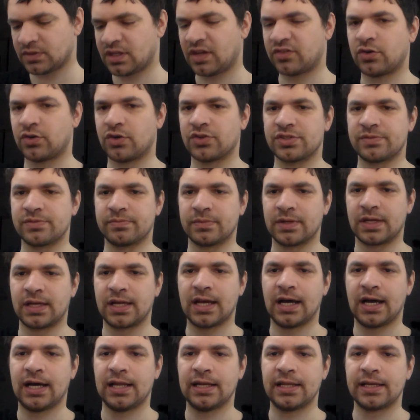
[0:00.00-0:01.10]
Got some
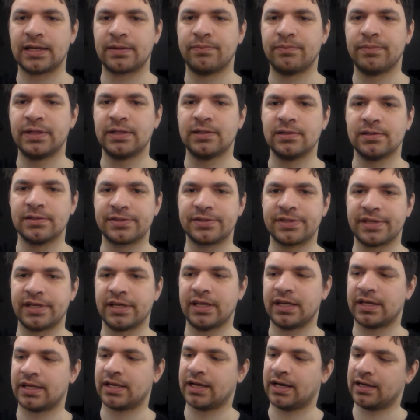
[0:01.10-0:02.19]
garlic mills
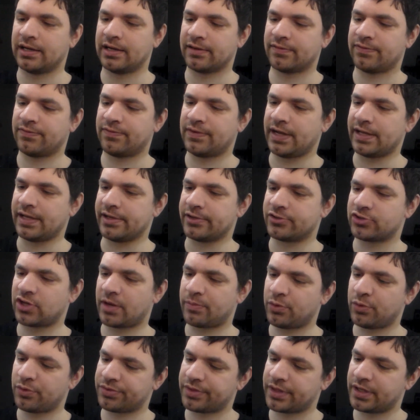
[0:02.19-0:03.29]
here, garlic flakes. Should I
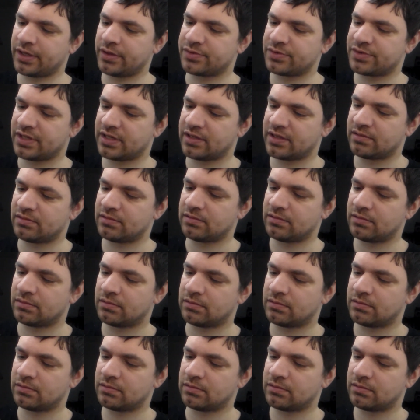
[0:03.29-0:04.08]
put those in?